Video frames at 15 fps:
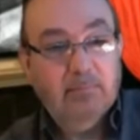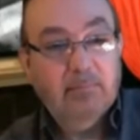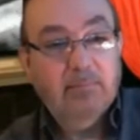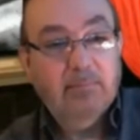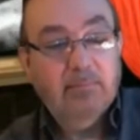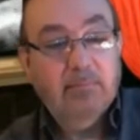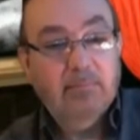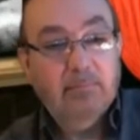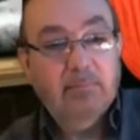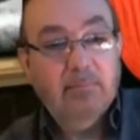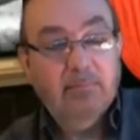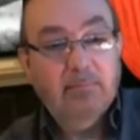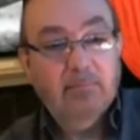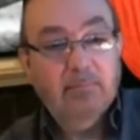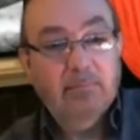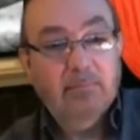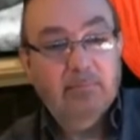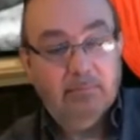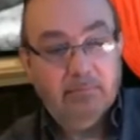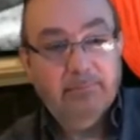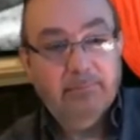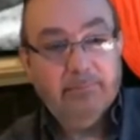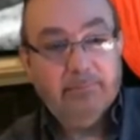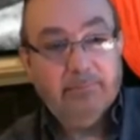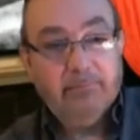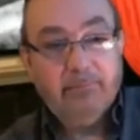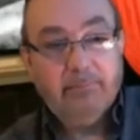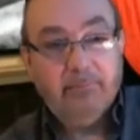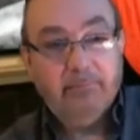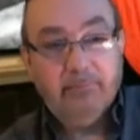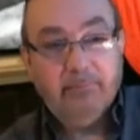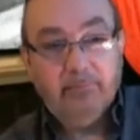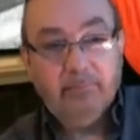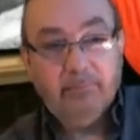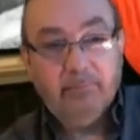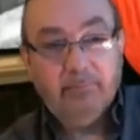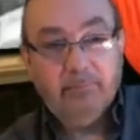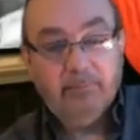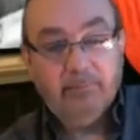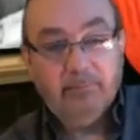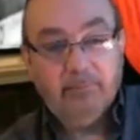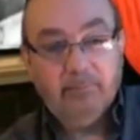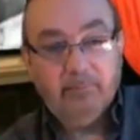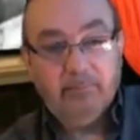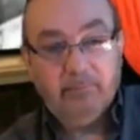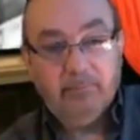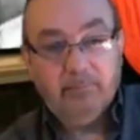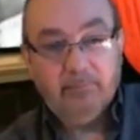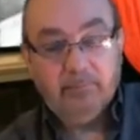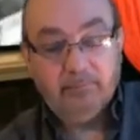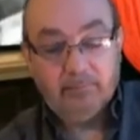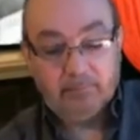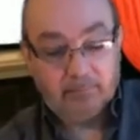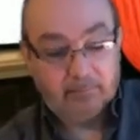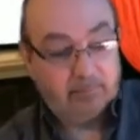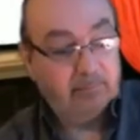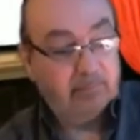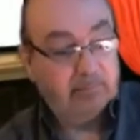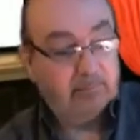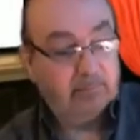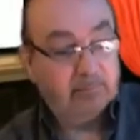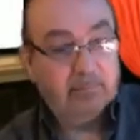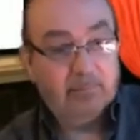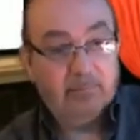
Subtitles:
No words are spoken by the person on screen.